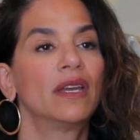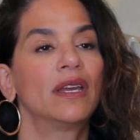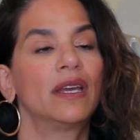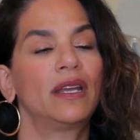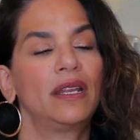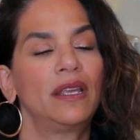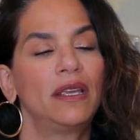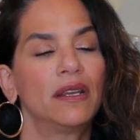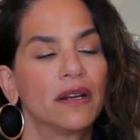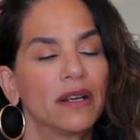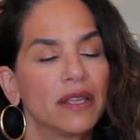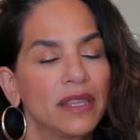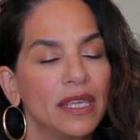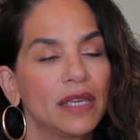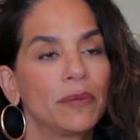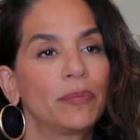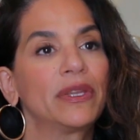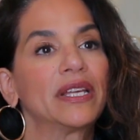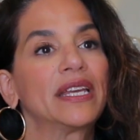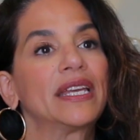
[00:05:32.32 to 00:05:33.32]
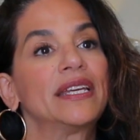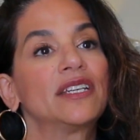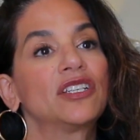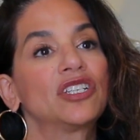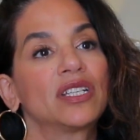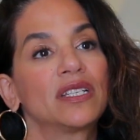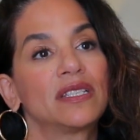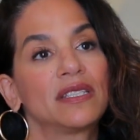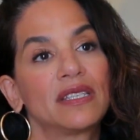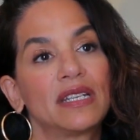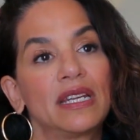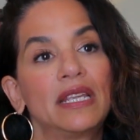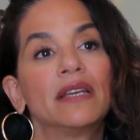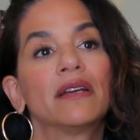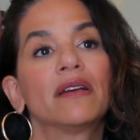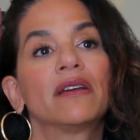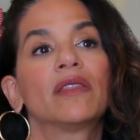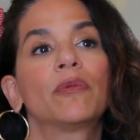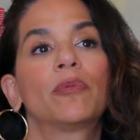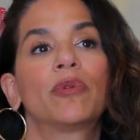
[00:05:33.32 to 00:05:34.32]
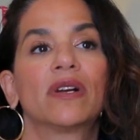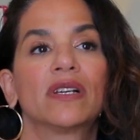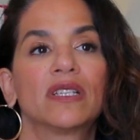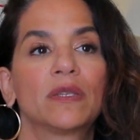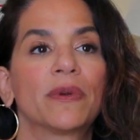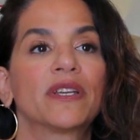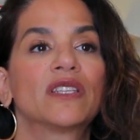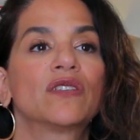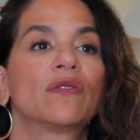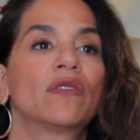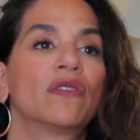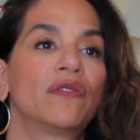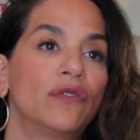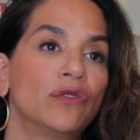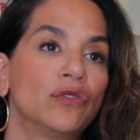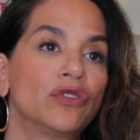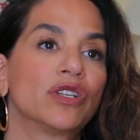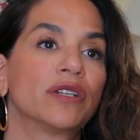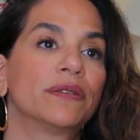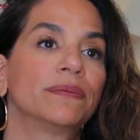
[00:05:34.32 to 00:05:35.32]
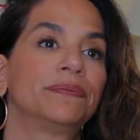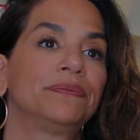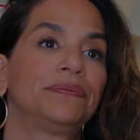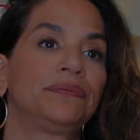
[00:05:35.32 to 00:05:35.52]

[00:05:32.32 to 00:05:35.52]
and here are the implications, and here are the prospects for the future.